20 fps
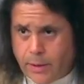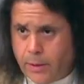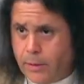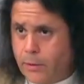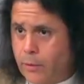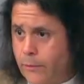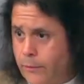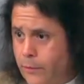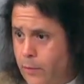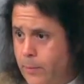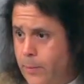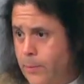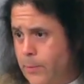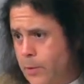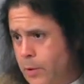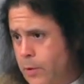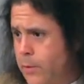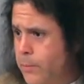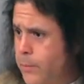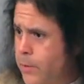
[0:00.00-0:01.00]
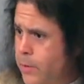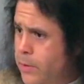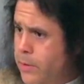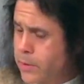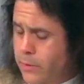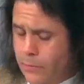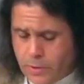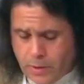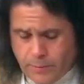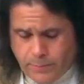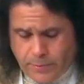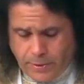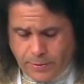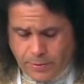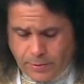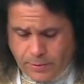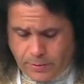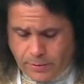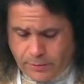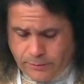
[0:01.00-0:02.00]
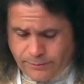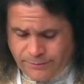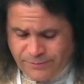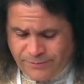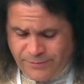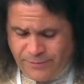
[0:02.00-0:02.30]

I don't know if you remember because it was a month ago,